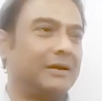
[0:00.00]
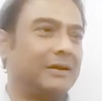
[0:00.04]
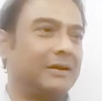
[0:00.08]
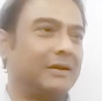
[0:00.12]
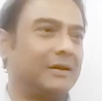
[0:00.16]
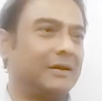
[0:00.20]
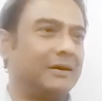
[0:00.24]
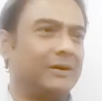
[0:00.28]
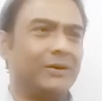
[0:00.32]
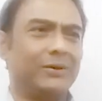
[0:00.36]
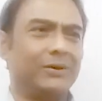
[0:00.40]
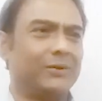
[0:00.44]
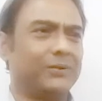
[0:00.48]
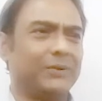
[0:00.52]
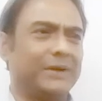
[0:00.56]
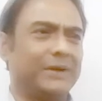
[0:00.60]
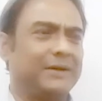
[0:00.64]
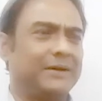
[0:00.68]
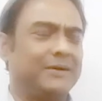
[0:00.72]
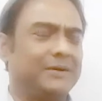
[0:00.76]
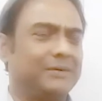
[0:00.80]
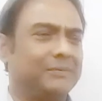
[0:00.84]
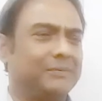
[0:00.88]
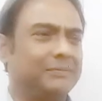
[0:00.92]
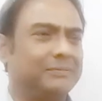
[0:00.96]
Don't do
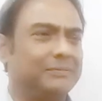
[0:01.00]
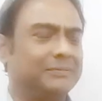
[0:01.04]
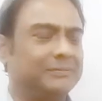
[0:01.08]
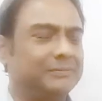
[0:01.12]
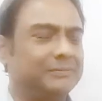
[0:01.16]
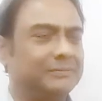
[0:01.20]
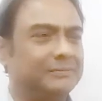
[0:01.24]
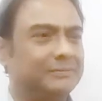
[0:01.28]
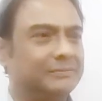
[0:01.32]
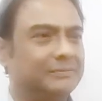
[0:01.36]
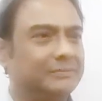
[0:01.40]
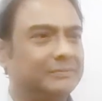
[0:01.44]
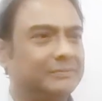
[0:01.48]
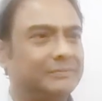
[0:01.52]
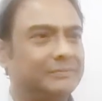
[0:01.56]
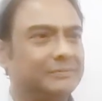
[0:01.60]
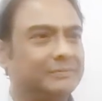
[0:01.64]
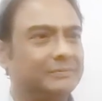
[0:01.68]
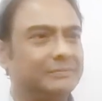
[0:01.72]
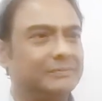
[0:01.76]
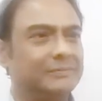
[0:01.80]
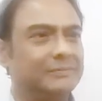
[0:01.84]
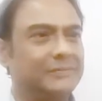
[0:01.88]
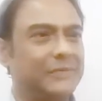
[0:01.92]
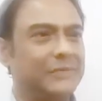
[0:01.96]
that.
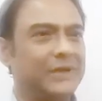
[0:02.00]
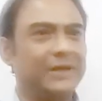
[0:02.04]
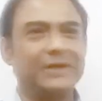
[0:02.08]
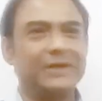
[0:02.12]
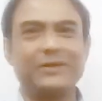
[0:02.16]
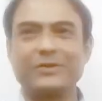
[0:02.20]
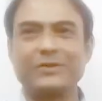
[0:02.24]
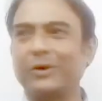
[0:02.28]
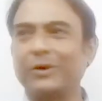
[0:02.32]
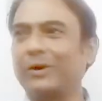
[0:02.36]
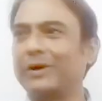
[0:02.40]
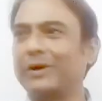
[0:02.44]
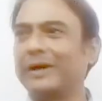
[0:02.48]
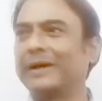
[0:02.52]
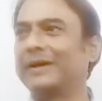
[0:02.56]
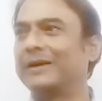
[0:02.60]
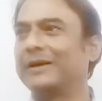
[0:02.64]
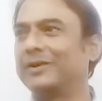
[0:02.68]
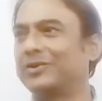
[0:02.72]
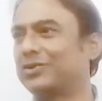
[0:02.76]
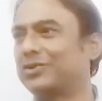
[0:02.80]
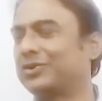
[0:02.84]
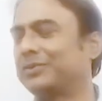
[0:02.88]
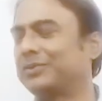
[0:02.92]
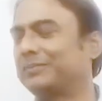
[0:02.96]
It is wrong
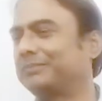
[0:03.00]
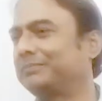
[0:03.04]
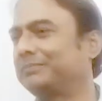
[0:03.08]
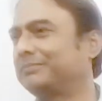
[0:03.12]
English.